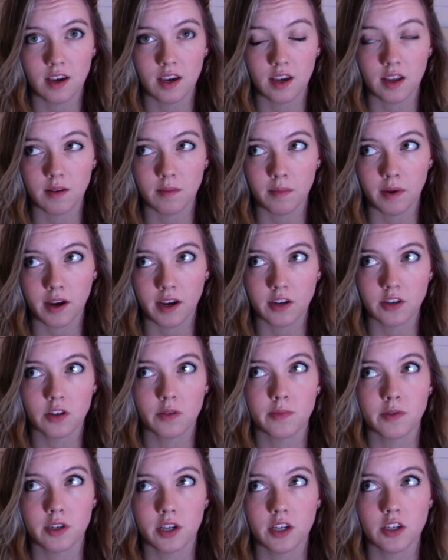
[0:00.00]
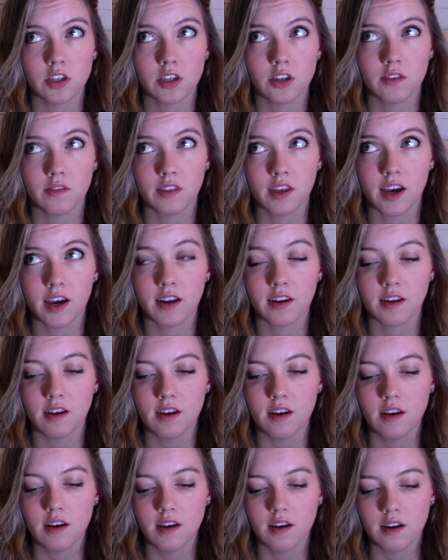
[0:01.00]
and my interpretation of that,
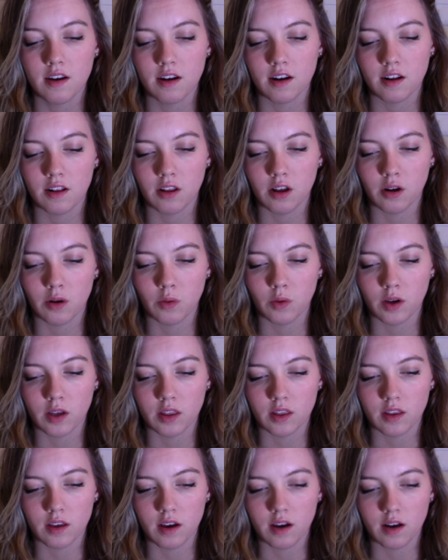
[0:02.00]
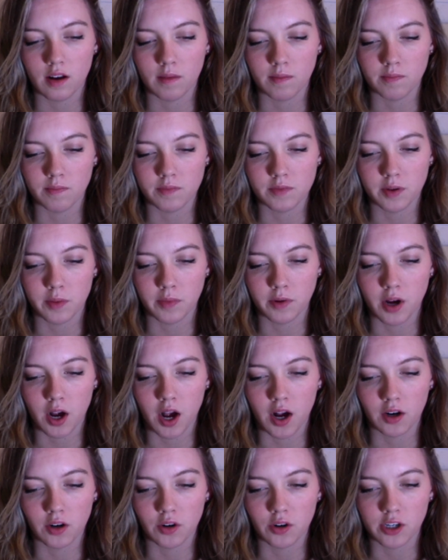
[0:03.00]
along with some
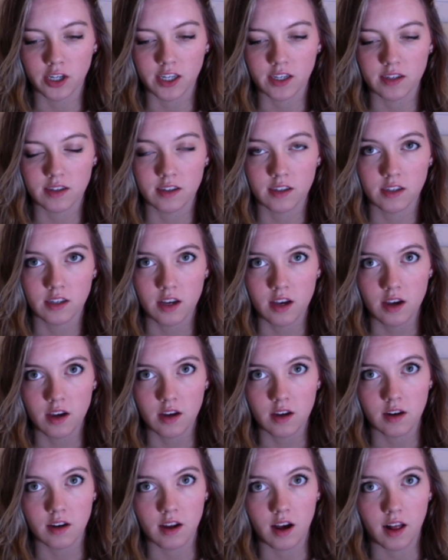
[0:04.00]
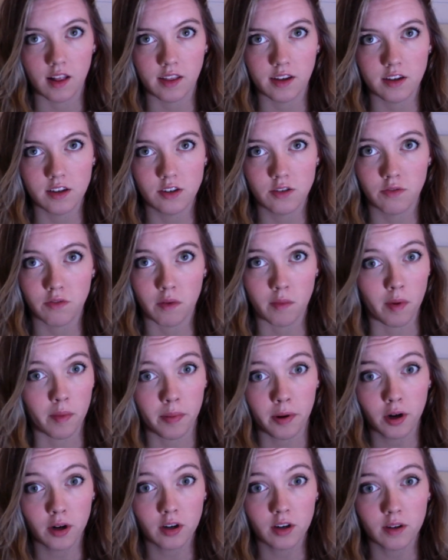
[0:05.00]
concrete knowledge from a
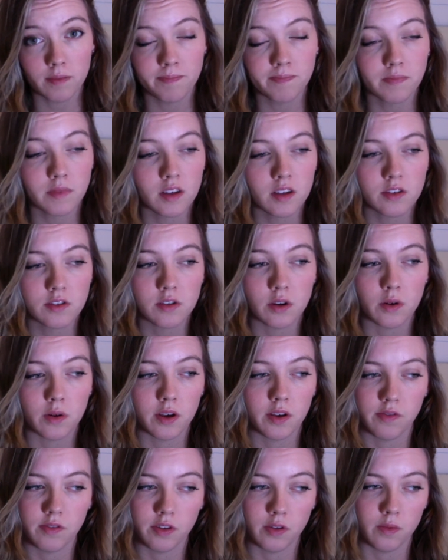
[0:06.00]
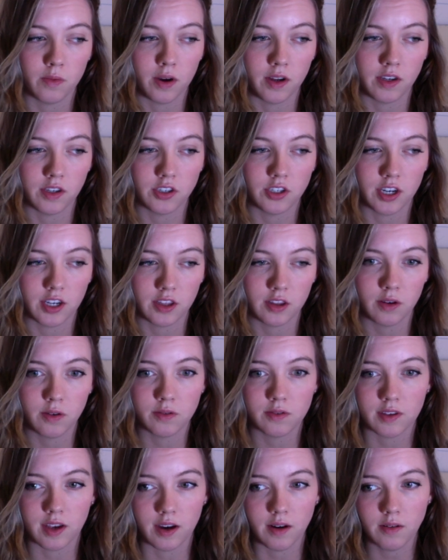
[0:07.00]
book. So if you want to check
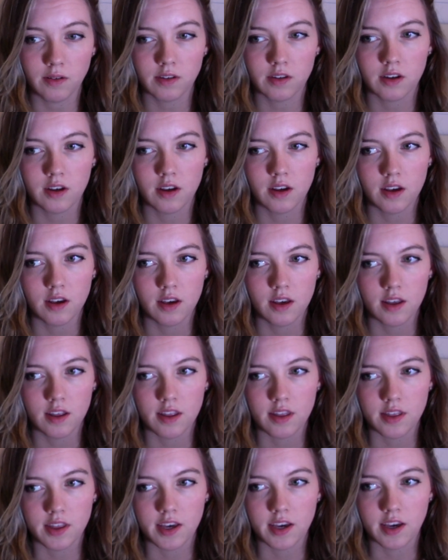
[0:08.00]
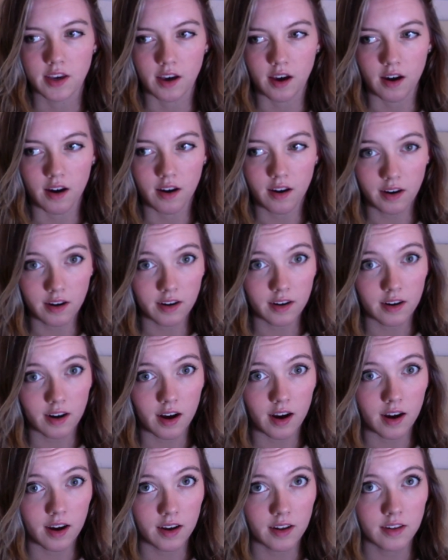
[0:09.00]
those out, they are
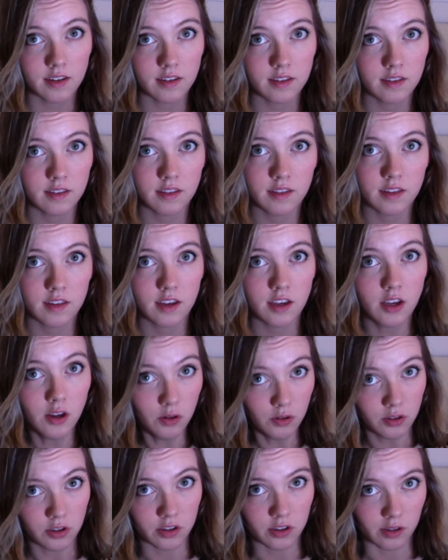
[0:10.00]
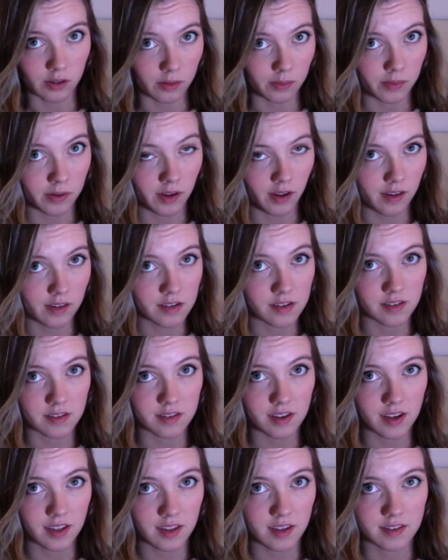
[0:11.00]
on the YouTube,
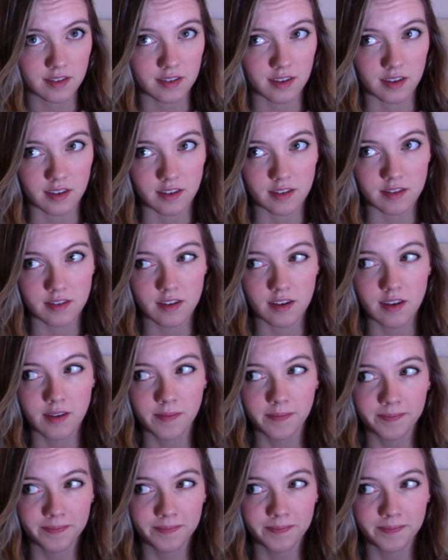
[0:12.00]
just like this is.